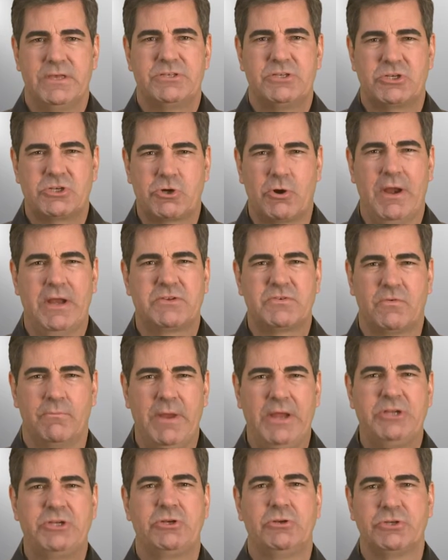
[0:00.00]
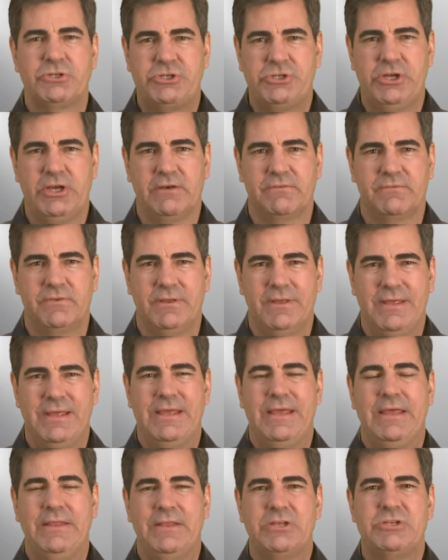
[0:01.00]
is a transformational shift
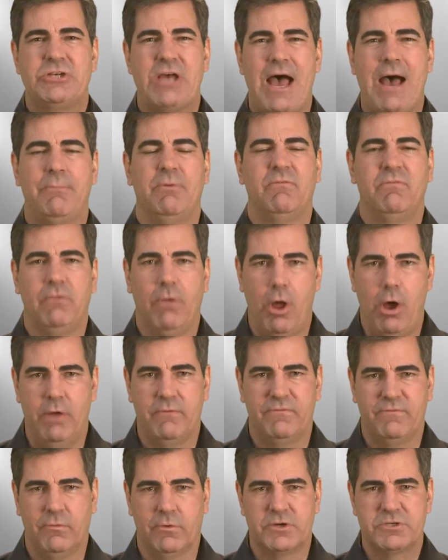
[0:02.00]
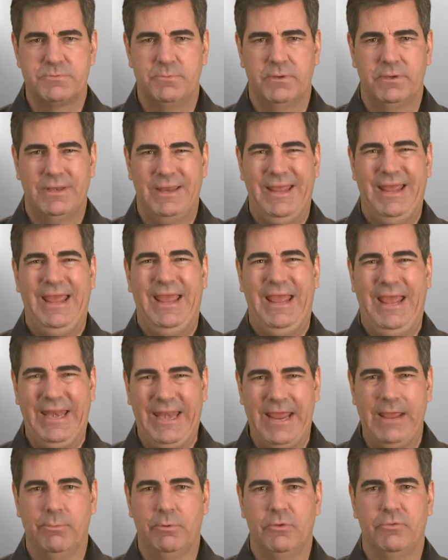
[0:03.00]
in the job of law enforcement
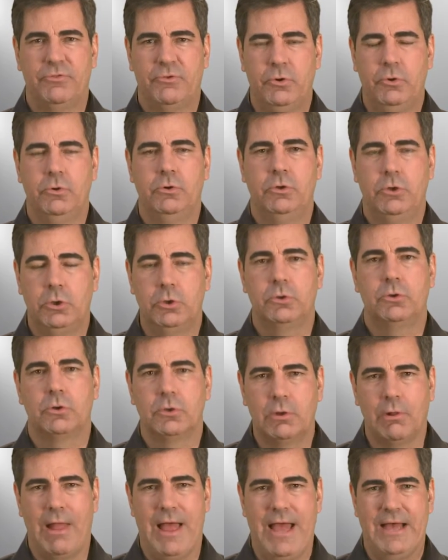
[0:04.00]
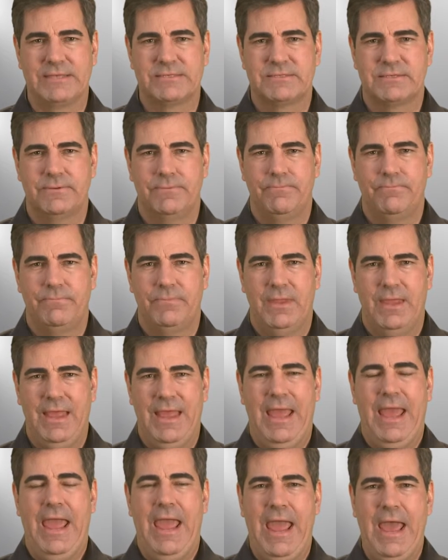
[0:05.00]
enabled through Google Glass.
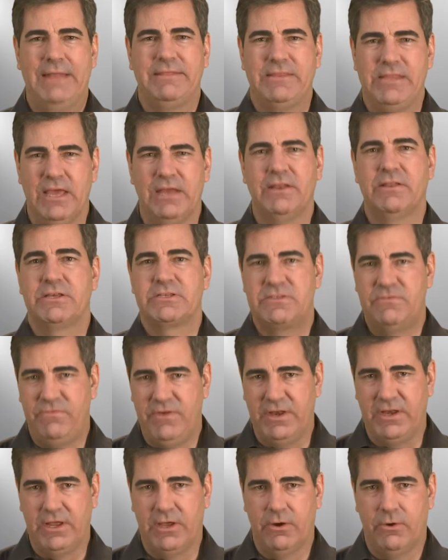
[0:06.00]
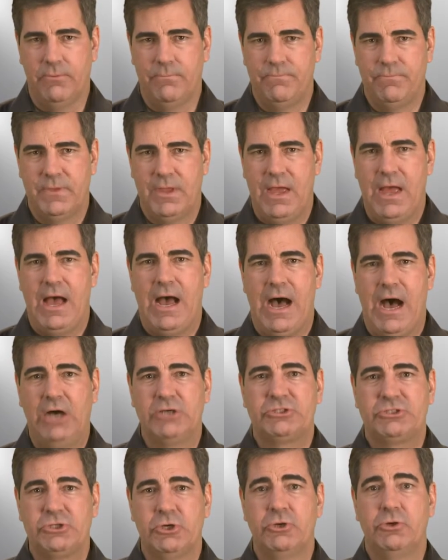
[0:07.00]
At the end of this video, I'll
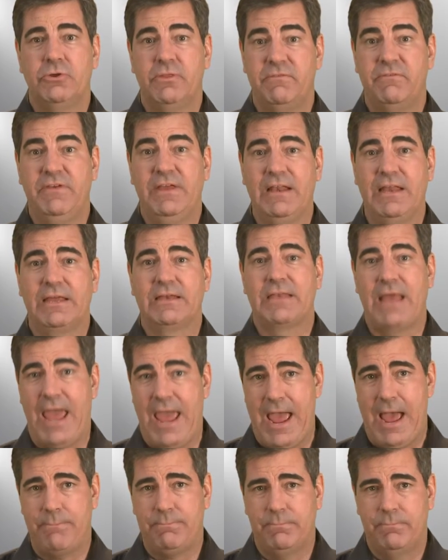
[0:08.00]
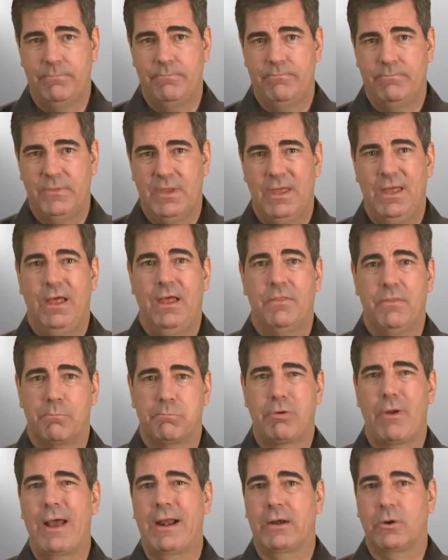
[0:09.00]
show you the V-Linked app, the
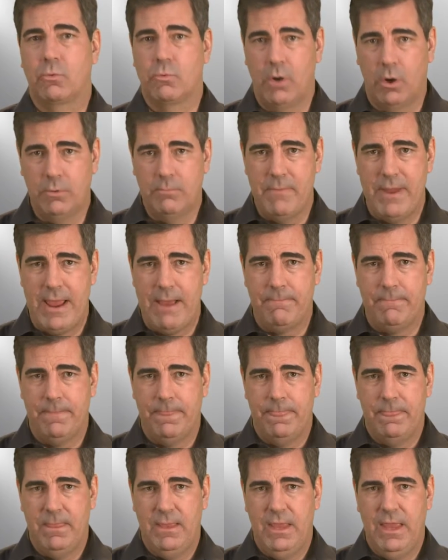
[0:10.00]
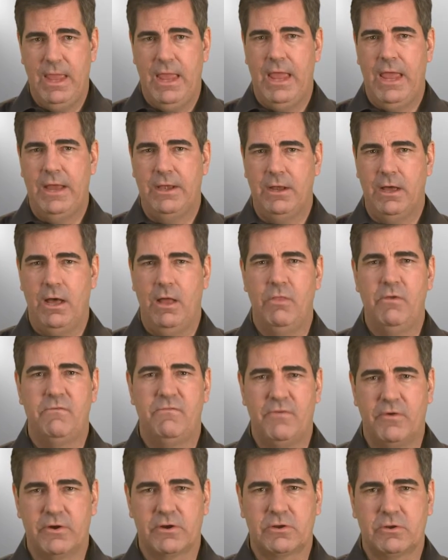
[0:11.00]
product roadmap, and other
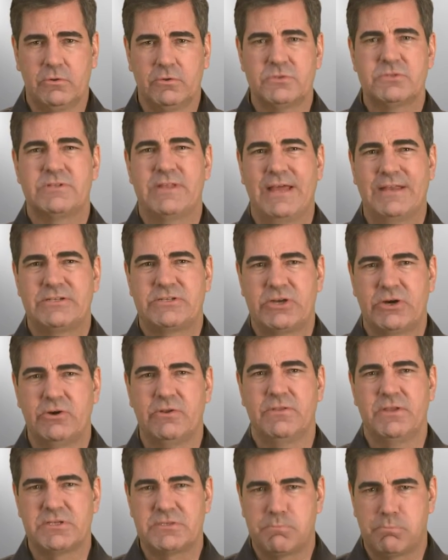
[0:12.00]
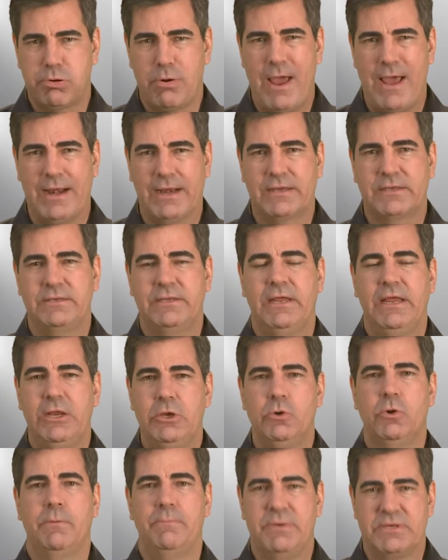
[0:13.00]
verticals that turn this product
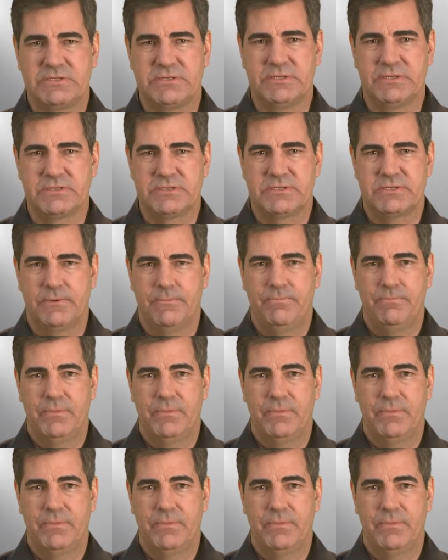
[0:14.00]
into a business.